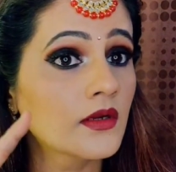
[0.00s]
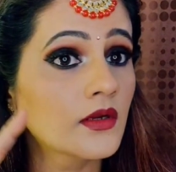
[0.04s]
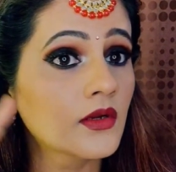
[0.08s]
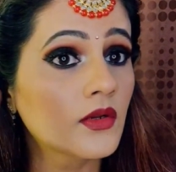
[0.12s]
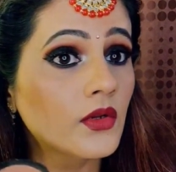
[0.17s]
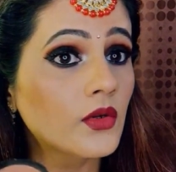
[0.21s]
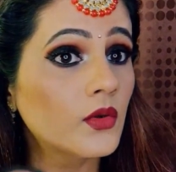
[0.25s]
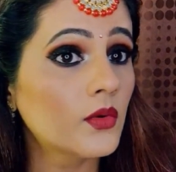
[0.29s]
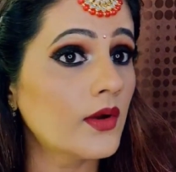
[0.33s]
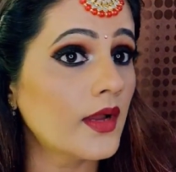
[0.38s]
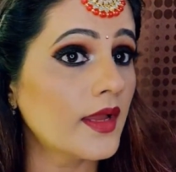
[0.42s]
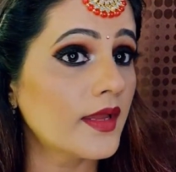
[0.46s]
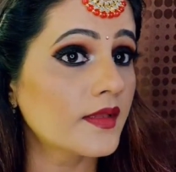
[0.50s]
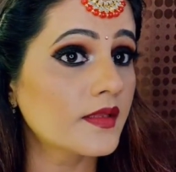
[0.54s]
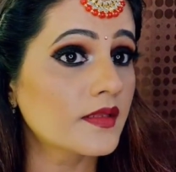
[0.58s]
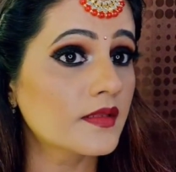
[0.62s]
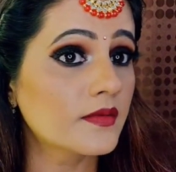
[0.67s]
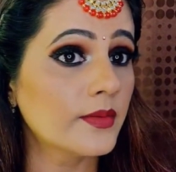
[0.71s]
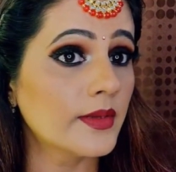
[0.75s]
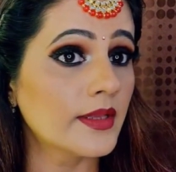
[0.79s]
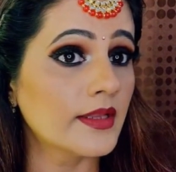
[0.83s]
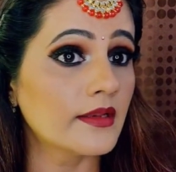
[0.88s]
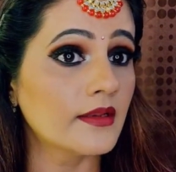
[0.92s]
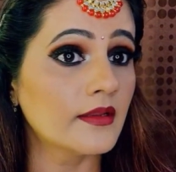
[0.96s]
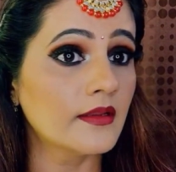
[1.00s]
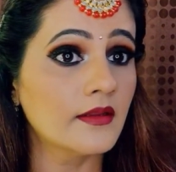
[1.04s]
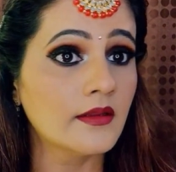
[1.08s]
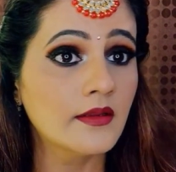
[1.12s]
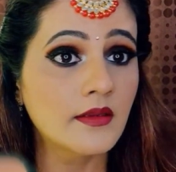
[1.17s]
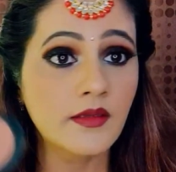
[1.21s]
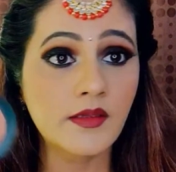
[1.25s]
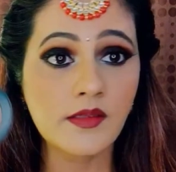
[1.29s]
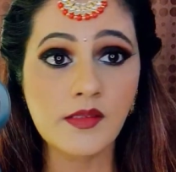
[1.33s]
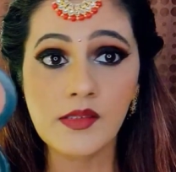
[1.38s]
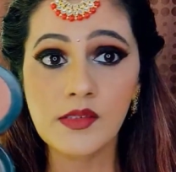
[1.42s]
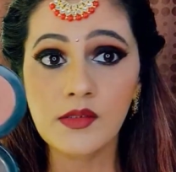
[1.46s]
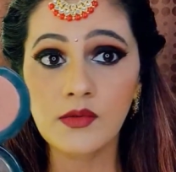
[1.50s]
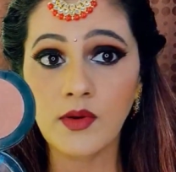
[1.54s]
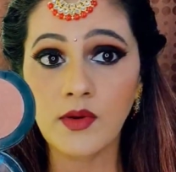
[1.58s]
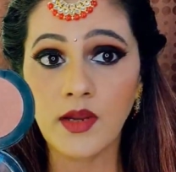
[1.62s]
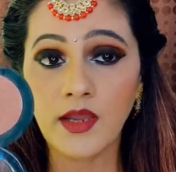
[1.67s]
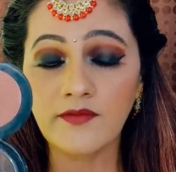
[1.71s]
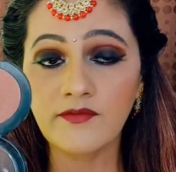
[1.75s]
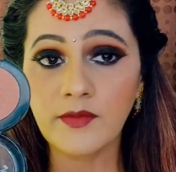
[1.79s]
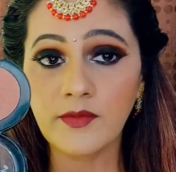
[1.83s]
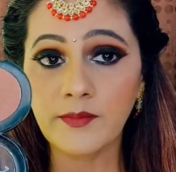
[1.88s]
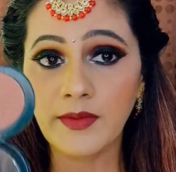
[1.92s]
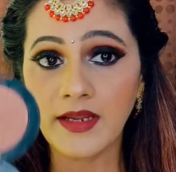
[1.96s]
glow as well. So
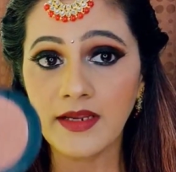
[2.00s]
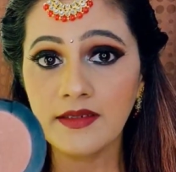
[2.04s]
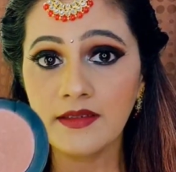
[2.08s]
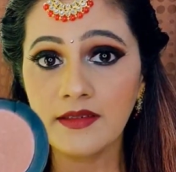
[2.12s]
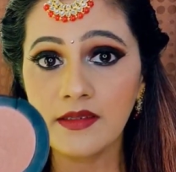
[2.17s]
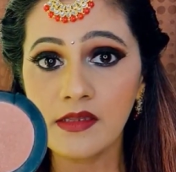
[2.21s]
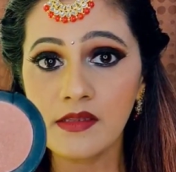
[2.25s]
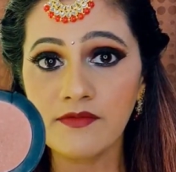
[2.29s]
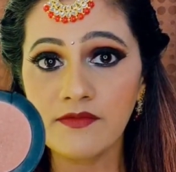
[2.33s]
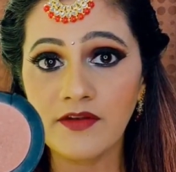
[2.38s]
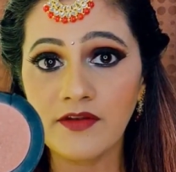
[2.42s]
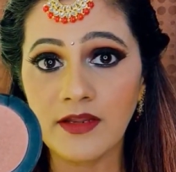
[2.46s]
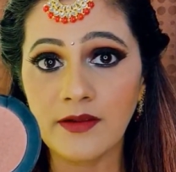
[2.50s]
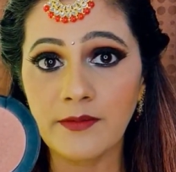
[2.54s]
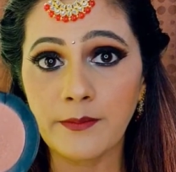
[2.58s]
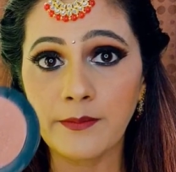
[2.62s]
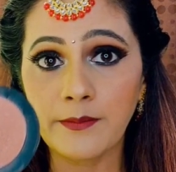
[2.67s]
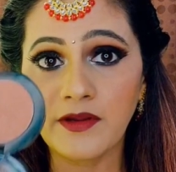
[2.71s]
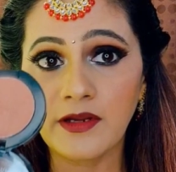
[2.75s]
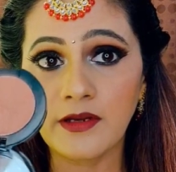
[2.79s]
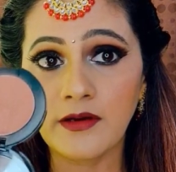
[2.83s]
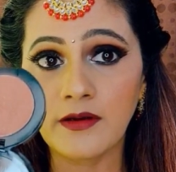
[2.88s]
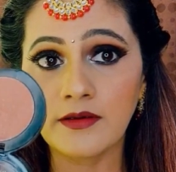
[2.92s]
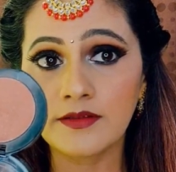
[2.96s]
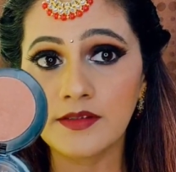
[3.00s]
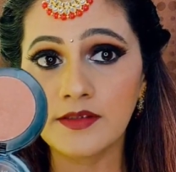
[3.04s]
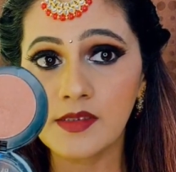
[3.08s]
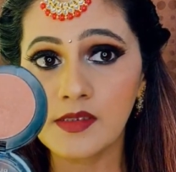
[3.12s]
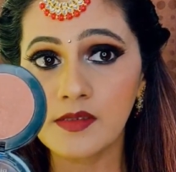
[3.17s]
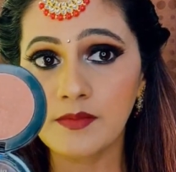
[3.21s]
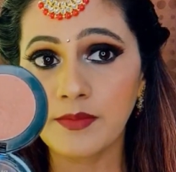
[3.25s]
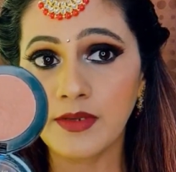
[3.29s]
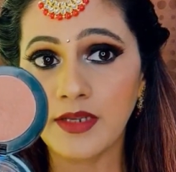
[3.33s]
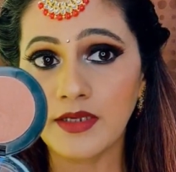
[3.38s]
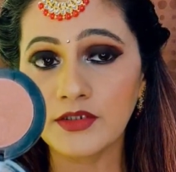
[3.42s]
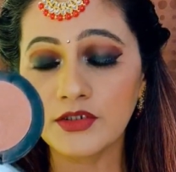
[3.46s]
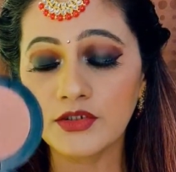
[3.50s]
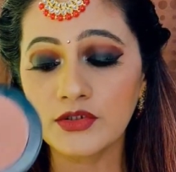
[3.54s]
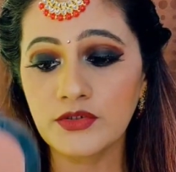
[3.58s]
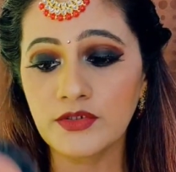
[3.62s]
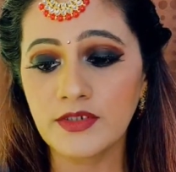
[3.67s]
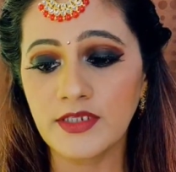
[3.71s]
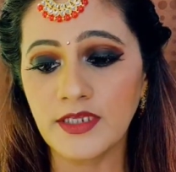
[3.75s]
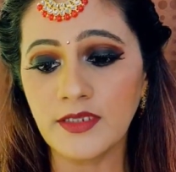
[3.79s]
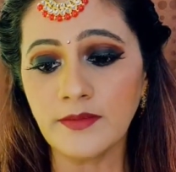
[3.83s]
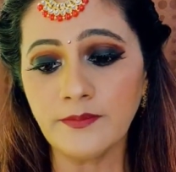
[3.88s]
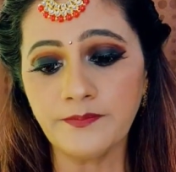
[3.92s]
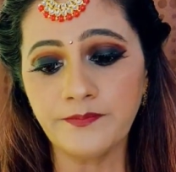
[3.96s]
I've applied this blush
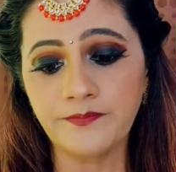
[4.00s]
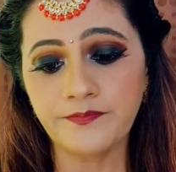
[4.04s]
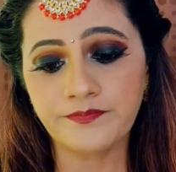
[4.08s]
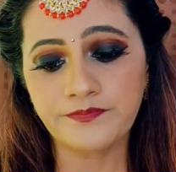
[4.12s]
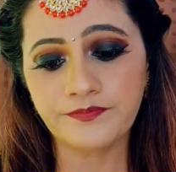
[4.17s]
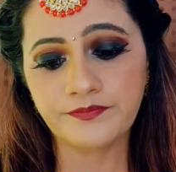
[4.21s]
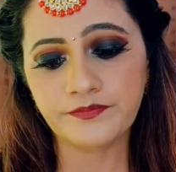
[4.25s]
today,